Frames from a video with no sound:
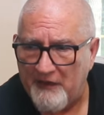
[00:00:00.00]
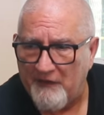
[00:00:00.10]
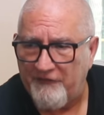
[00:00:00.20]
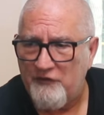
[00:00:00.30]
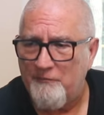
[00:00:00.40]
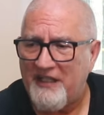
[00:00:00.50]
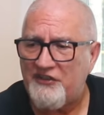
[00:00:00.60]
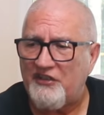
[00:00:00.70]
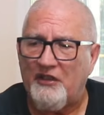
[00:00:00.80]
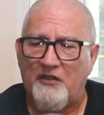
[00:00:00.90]
few
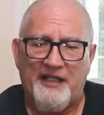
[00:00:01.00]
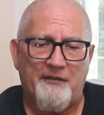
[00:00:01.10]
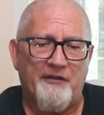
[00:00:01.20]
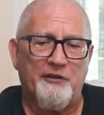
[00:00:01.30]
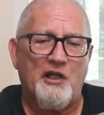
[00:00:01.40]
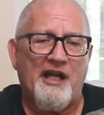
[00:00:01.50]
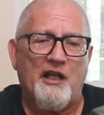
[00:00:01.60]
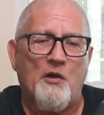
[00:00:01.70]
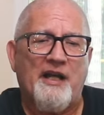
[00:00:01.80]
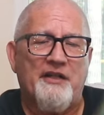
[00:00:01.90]
months ago, I
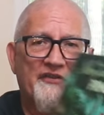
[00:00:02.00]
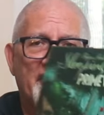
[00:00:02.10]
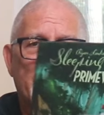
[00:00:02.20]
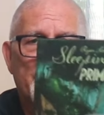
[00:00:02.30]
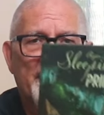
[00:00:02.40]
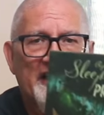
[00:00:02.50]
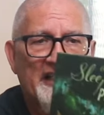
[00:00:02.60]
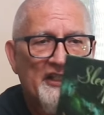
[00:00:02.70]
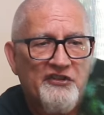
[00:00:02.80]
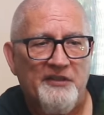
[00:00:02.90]
acquired this,
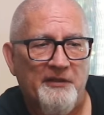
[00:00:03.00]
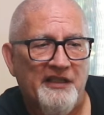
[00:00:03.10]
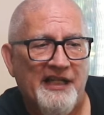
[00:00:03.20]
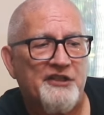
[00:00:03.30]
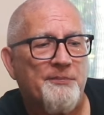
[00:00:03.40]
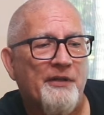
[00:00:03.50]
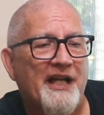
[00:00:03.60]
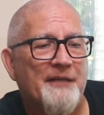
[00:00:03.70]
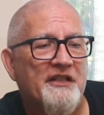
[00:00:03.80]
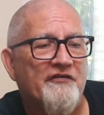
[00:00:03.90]
Sleeping God's
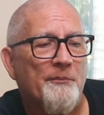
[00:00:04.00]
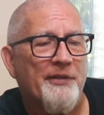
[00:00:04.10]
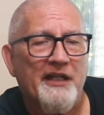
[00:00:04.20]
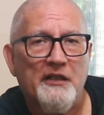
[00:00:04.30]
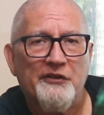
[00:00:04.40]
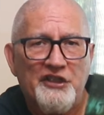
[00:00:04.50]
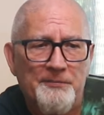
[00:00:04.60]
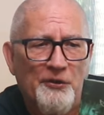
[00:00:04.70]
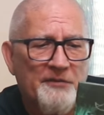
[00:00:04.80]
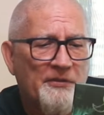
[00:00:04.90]
Primeval Peril. it's
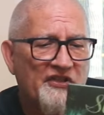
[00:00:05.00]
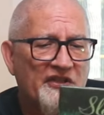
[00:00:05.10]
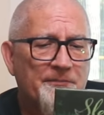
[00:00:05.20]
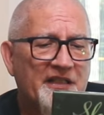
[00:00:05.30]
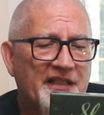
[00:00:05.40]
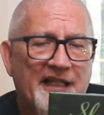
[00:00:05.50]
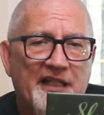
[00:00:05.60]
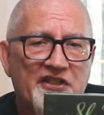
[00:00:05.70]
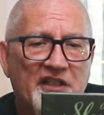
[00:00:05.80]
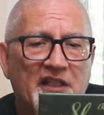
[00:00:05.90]
supposed to be Sleeping
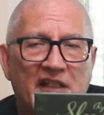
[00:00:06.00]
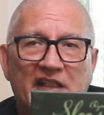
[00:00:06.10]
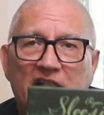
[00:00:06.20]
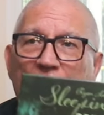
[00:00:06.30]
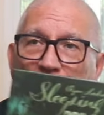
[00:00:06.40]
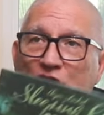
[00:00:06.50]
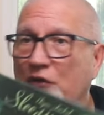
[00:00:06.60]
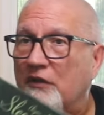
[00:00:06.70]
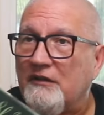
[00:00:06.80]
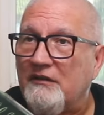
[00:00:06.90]
God's in a
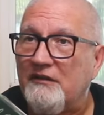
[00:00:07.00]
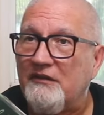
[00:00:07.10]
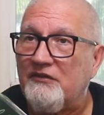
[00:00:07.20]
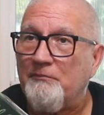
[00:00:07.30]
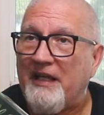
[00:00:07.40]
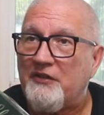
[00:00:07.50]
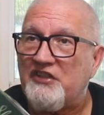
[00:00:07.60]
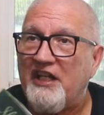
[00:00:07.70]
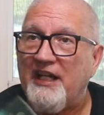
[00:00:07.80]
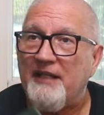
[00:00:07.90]
short amount of
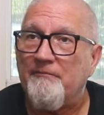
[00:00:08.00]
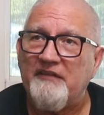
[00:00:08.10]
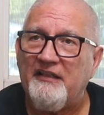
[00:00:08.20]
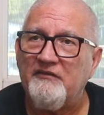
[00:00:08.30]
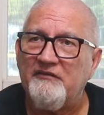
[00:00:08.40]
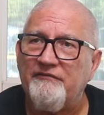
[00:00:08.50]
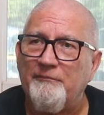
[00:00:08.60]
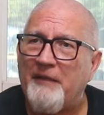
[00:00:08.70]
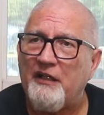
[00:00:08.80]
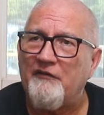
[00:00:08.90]
time. Yeah
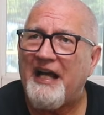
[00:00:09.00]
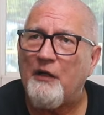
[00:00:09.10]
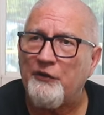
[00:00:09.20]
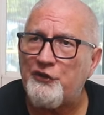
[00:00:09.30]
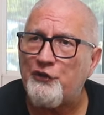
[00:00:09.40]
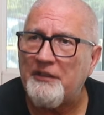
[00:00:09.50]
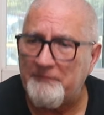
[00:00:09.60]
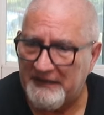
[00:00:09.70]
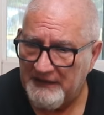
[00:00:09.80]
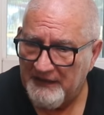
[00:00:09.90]
matter of hours or
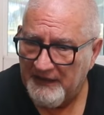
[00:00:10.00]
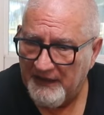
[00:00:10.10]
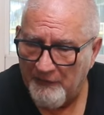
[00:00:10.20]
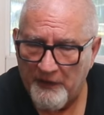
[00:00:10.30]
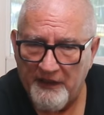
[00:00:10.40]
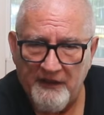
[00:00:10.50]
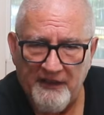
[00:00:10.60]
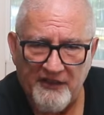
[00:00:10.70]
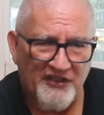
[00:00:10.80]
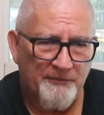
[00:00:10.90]
something. Yeah. Where
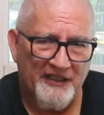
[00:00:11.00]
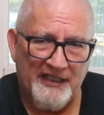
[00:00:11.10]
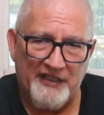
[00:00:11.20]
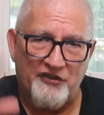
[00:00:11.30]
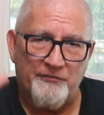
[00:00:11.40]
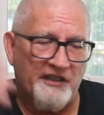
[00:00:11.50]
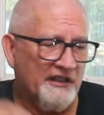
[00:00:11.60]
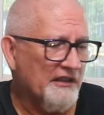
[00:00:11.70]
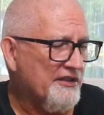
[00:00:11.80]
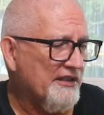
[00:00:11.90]
uh, Sleeping Gods is
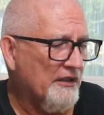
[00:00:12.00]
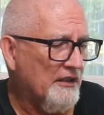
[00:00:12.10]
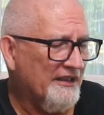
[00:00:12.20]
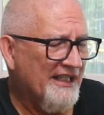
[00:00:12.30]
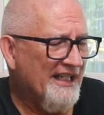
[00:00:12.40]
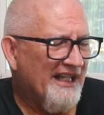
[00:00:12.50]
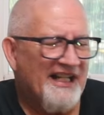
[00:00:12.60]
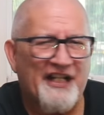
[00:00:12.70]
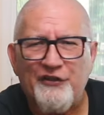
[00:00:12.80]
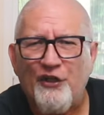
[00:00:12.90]
ridiculously long,
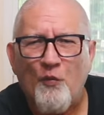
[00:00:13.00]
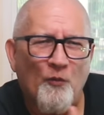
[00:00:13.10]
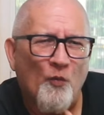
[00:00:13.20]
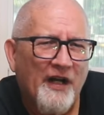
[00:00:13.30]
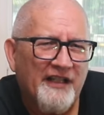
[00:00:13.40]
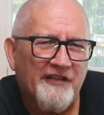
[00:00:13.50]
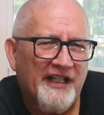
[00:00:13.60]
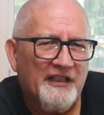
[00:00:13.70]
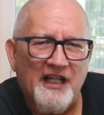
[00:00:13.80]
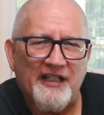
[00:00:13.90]
and I don't know what
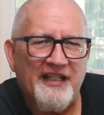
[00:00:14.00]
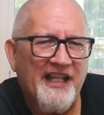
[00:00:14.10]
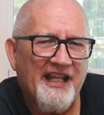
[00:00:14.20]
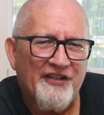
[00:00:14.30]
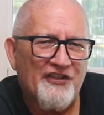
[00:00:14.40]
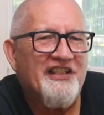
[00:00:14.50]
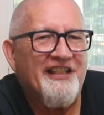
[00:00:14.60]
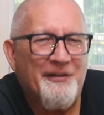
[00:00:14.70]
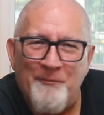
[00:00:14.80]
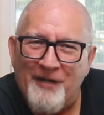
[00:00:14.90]
Ryan Laukat has
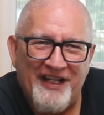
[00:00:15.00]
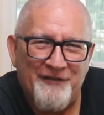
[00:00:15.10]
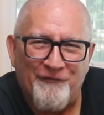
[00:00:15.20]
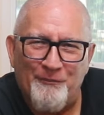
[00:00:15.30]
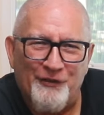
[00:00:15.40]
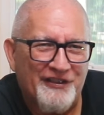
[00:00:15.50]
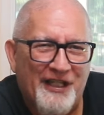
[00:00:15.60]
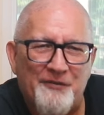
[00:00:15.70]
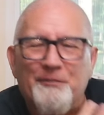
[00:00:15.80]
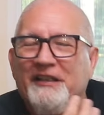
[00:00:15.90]
in mind for board
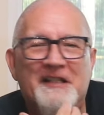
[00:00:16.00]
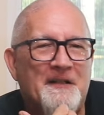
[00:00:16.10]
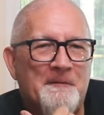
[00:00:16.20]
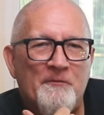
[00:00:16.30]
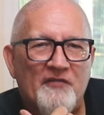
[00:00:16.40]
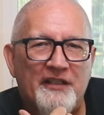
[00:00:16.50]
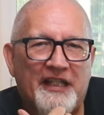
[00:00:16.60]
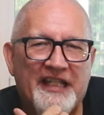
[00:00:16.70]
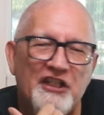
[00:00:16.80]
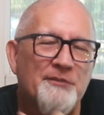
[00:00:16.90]
games, but
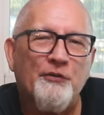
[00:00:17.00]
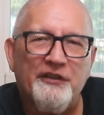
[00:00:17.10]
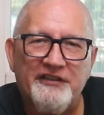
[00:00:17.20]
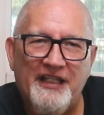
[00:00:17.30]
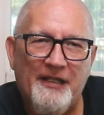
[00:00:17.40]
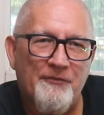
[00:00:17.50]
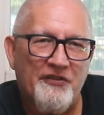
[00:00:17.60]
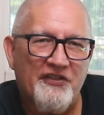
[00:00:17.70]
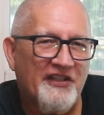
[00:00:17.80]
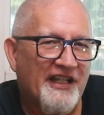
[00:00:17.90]
his board
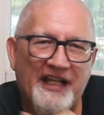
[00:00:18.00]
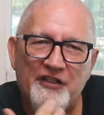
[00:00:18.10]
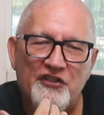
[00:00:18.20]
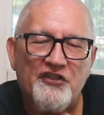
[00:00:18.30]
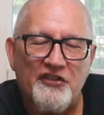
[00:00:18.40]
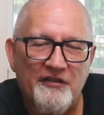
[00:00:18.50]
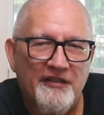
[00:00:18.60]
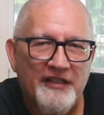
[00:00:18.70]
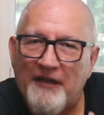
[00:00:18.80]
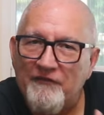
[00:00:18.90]
games I just
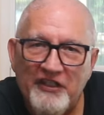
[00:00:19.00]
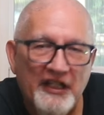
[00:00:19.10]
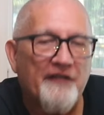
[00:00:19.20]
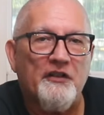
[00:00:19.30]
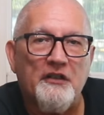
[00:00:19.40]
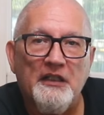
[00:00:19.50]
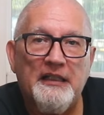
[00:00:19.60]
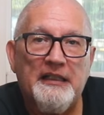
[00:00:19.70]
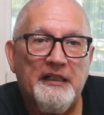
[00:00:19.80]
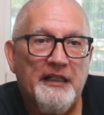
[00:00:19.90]
have never
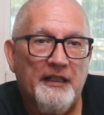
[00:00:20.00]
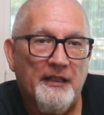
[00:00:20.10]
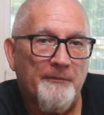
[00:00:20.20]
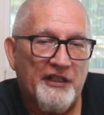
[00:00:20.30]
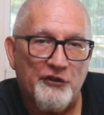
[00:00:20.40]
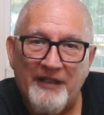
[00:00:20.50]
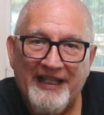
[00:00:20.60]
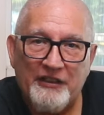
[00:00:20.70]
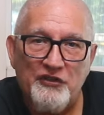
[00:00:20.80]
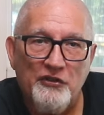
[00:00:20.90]
I've uh, been
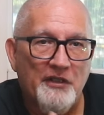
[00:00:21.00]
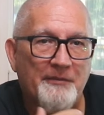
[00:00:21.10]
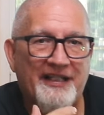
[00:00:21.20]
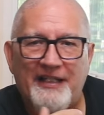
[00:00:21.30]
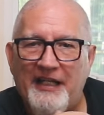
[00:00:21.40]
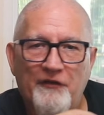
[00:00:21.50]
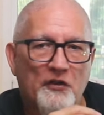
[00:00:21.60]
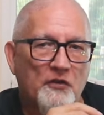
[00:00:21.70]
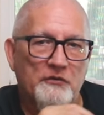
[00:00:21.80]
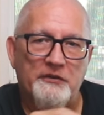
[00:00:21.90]
attracted to them, and I've
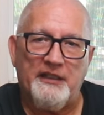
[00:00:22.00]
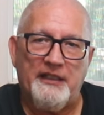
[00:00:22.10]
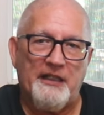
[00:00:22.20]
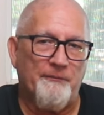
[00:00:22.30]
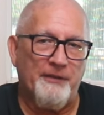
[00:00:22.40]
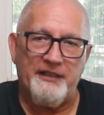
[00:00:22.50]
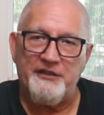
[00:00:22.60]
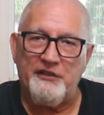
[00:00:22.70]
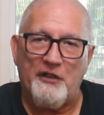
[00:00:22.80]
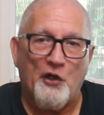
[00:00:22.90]
owned, I've
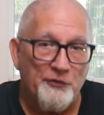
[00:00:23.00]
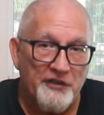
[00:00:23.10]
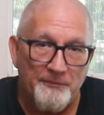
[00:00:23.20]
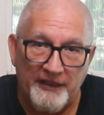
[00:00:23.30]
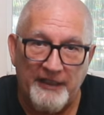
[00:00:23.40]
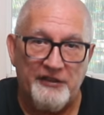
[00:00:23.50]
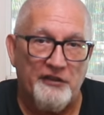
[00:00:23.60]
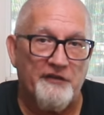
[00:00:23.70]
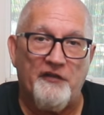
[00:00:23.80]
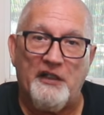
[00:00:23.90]
played near, owned and played
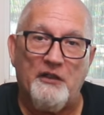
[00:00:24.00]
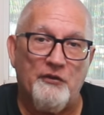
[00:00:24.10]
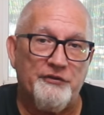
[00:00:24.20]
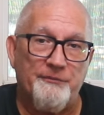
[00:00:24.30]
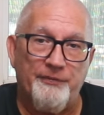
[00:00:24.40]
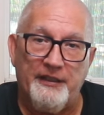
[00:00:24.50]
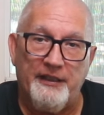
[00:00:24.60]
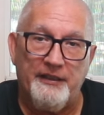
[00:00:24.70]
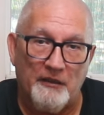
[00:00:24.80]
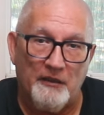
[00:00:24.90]
near and far, owned and
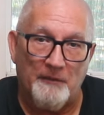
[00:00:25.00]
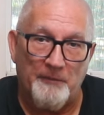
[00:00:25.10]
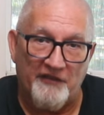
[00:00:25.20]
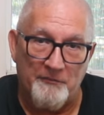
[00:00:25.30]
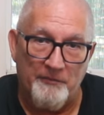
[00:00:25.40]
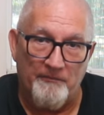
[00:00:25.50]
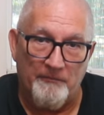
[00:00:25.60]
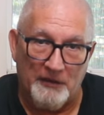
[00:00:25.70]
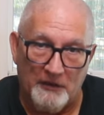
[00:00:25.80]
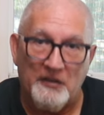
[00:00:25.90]
played above
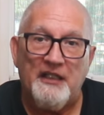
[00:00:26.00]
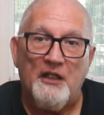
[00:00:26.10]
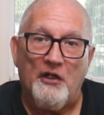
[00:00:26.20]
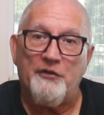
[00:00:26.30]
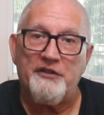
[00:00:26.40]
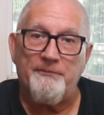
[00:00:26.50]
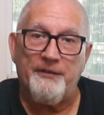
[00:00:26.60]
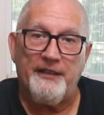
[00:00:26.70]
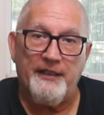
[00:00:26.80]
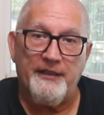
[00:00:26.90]
and below, owned and
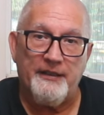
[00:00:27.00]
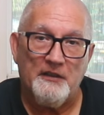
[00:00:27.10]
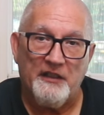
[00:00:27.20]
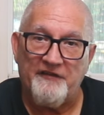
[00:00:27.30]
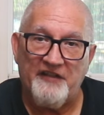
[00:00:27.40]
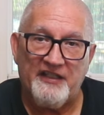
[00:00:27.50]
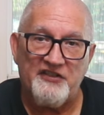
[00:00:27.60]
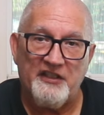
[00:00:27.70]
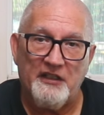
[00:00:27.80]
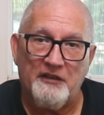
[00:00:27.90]
played
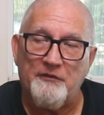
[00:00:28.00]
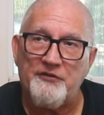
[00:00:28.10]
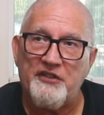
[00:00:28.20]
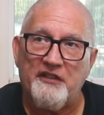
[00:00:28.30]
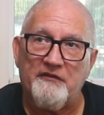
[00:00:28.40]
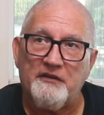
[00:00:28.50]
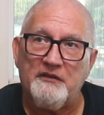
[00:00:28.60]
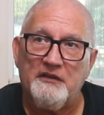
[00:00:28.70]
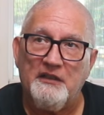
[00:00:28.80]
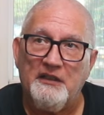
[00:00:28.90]
Artifacts Inc. What was the other Islebound.